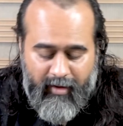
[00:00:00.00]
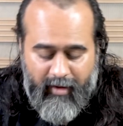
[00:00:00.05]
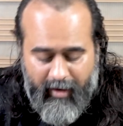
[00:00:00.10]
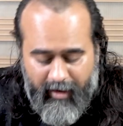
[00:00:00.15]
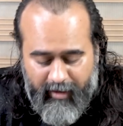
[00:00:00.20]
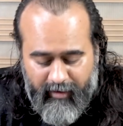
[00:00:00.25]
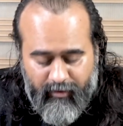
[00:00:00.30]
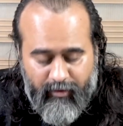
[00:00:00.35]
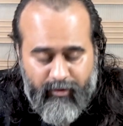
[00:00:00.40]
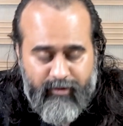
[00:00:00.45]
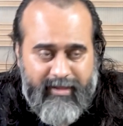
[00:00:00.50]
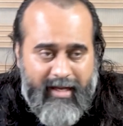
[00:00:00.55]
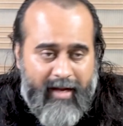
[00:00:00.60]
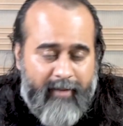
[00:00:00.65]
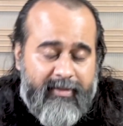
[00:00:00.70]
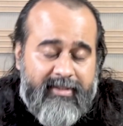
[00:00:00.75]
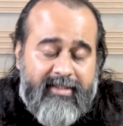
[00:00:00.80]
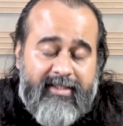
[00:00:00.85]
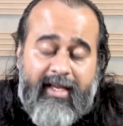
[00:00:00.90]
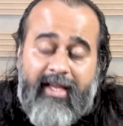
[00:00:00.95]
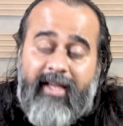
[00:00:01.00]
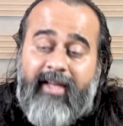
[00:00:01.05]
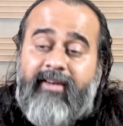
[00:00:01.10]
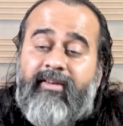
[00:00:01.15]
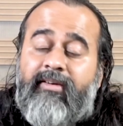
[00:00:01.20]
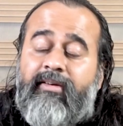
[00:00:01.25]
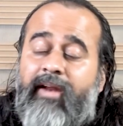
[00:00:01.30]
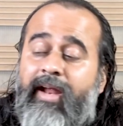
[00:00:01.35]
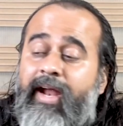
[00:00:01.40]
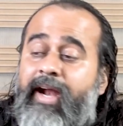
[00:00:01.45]
And Guru Sahib is
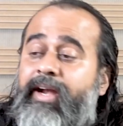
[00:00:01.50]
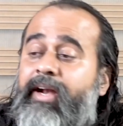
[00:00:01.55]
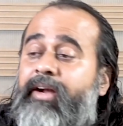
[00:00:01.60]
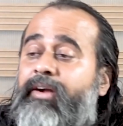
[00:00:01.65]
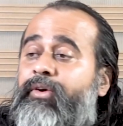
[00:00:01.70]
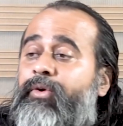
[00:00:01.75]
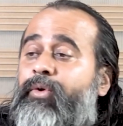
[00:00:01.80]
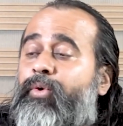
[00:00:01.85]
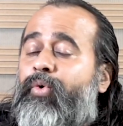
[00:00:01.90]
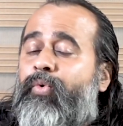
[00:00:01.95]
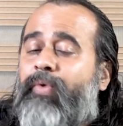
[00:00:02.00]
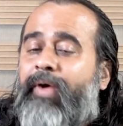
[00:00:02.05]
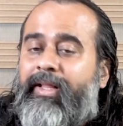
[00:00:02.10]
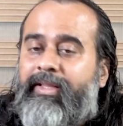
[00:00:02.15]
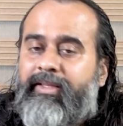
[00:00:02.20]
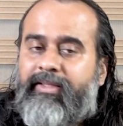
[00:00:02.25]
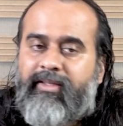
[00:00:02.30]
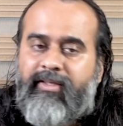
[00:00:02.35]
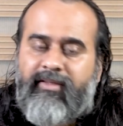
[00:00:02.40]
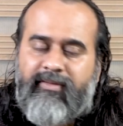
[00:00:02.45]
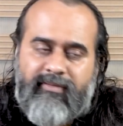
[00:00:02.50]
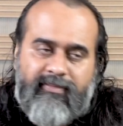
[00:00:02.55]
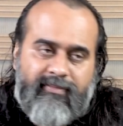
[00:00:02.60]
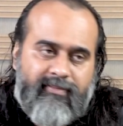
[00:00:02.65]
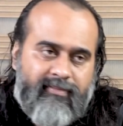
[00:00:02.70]
saying, trade in true wealth.